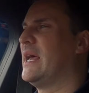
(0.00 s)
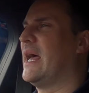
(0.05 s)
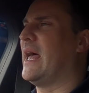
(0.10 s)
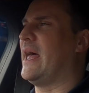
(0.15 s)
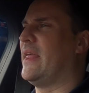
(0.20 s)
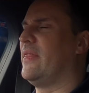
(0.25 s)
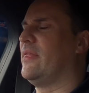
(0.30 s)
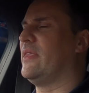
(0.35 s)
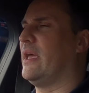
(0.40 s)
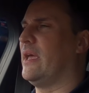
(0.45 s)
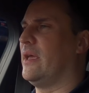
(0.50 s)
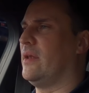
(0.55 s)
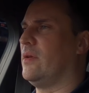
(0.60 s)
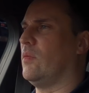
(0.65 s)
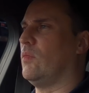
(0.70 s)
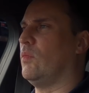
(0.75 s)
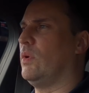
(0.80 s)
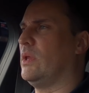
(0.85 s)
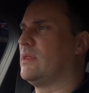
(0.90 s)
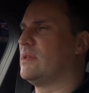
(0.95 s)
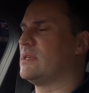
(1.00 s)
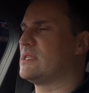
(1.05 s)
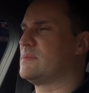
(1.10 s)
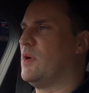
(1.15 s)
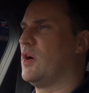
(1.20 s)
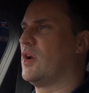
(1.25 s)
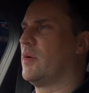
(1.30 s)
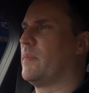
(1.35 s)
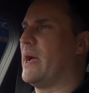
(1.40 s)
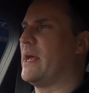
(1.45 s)
And then with the
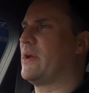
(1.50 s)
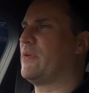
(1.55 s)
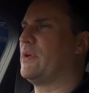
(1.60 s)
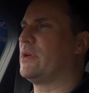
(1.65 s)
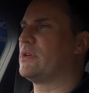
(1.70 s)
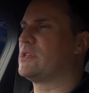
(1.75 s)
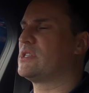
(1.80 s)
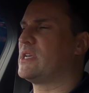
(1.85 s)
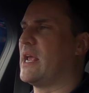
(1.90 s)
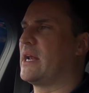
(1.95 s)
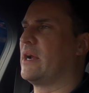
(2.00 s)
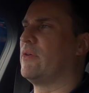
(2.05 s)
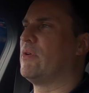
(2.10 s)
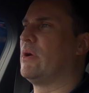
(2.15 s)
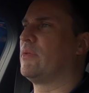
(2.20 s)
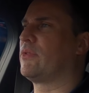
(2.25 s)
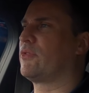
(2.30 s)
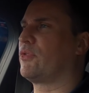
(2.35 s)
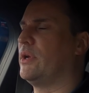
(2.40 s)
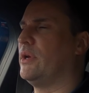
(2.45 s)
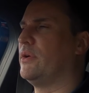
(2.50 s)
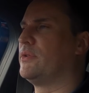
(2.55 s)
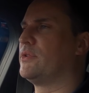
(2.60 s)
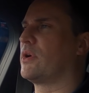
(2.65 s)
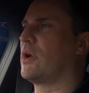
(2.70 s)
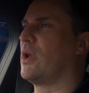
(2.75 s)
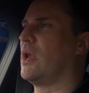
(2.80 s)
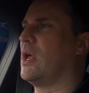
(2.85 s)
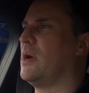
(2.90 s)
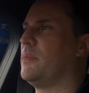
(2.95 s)
smaller battery, they're saying around 300
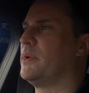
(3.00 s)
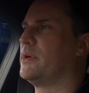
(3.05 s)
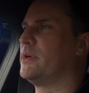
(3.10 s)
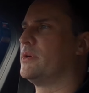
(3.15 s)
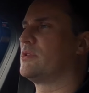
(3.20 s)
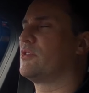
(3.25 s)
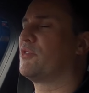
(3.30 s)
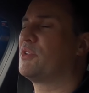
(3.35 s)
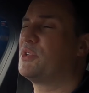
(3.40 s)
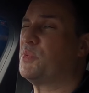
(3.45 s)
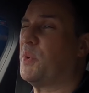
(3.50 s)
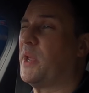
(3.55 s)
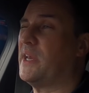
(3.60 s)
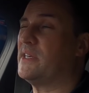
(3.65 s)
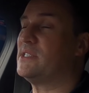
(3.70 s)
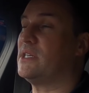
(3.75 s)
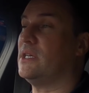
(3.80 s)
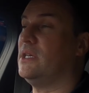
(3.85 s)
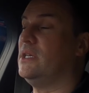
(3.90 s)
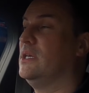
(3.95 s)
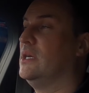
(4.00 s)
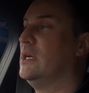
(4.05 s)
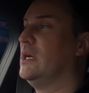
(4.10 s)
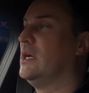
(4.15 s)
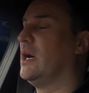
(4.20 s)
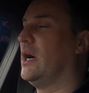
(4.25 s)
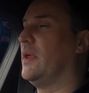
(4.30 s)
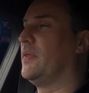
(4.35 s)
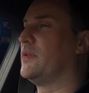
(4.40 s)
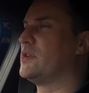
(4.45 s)
kilometer, 320
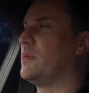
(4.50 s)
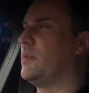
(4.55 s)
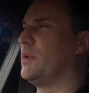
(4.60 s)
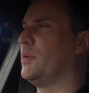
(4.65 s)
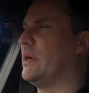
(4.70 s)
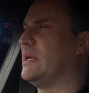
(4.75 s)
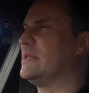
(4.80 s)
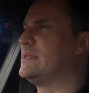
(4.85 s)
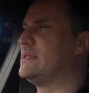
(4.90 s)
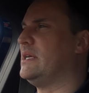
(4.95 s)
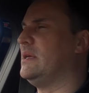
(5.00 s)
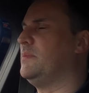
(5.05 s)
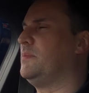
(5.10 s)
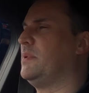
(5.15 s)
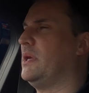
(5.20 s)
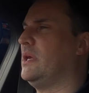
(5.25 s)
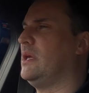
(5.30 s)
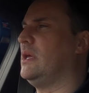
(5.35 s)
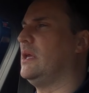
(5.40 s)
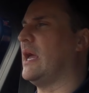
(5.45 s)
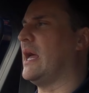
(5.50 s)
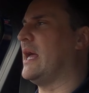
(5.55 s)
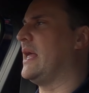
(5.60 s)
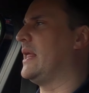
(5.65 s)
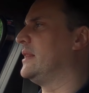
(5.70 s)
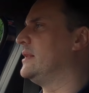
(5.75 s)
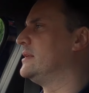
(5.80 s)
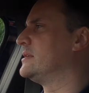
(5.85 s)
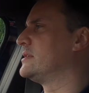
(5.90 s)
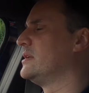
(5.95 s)
on the WLTP,
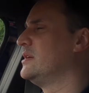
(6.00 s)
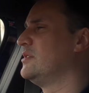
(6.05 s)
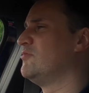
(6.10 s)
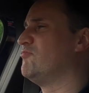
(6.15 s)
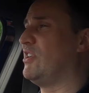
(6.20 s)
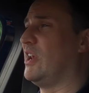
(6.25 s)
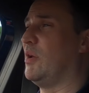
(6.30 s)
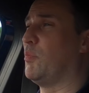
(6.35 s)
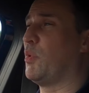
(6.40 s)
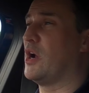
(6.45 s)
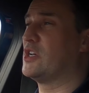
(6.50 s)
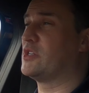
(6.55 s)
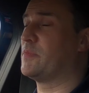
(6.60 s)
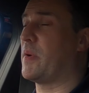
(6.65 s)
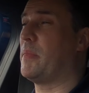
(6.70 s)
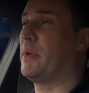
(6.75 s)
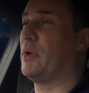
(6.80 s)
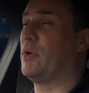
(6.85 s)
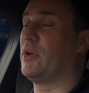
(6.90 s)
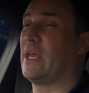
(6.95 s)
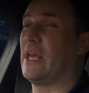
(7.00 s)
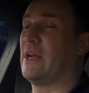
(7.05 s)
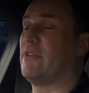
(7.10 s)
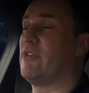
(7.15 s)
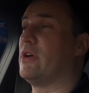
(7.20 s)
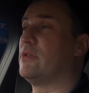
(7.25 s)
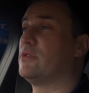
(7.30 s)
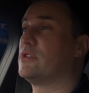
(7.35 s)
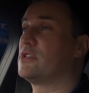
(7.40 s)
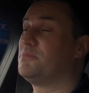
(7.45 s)
and real world, you're probably going to get
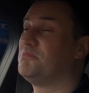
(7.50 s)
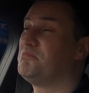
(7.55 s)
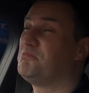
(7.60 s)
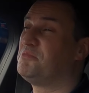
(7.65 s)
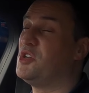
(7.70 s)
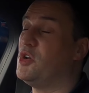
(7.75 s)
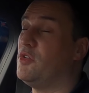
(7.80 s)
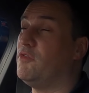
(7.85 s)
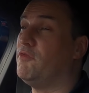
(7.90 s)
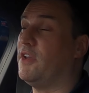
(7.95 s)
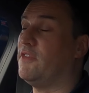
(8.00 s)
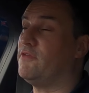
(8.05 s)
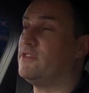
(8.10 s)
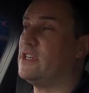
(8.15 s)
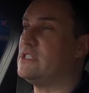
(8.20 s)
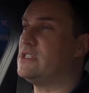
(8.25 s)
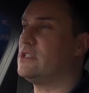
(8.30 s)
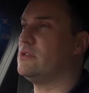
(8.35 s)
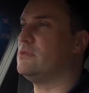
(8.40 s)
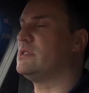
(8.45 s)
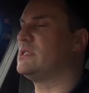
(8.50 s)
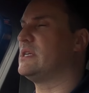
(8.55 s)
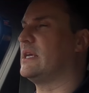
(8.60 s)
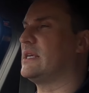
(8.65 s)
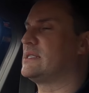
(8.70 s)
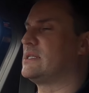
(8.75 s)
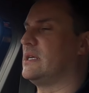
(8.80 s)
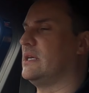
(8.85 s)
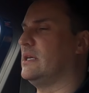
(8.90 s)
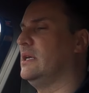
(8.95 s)
around 250,
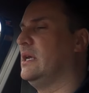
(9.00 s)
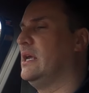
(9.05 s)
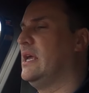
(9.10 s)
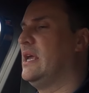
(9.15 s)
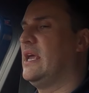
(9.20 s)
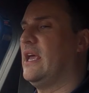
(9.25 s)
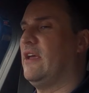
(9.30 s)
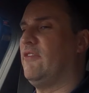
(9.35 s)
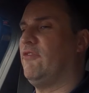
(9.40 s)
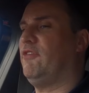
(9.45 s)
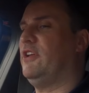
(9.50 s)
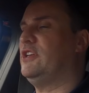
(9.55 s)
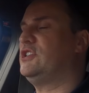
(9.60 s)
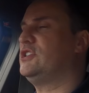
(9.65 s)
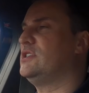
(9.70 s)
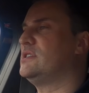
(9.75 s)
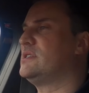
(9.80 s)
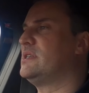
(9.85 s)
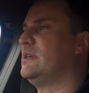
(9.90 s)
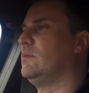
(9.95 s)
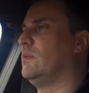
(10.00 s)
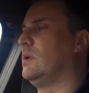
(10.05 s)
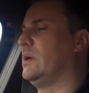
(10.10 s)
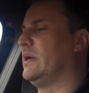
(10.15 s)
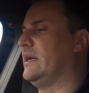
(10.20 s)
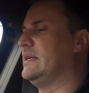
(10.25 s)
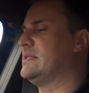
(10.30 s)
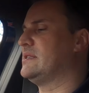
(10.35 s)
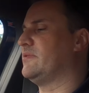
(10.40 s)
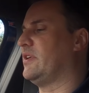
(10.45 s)
260. Efficiency
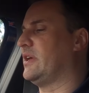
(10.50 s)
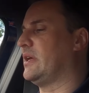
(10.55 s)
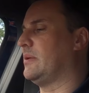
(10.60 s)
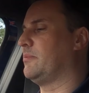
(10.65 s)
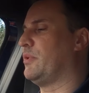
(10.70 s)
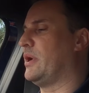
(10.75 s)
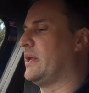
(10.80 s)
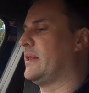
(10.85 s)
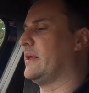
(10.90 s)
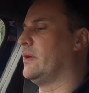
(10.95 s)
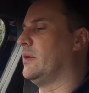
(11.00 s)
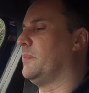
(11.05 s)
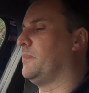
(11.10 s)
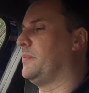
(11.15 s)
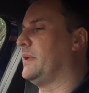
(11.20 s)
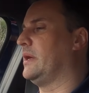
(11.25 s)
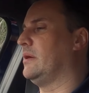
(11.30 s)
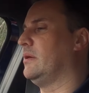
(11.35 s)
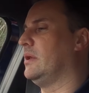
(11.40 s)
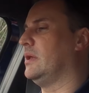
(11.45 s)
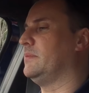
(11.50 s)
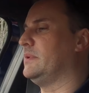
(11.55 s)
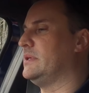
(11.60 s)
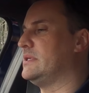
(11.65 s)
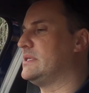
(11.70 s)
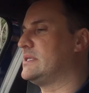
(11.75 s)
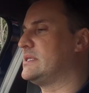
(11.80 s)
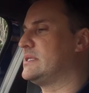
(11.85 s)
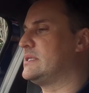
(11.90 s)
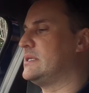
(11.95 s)
wise, if I can bring that up now, let me
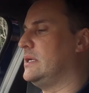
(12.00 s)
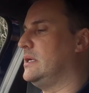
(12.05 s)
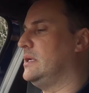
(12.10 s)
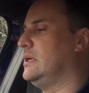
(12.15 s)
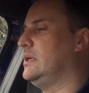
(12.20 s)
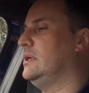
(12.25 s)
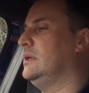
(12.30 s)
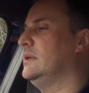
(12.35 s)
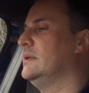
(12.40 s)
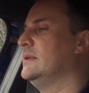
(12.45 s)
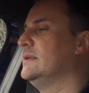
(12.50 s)
see.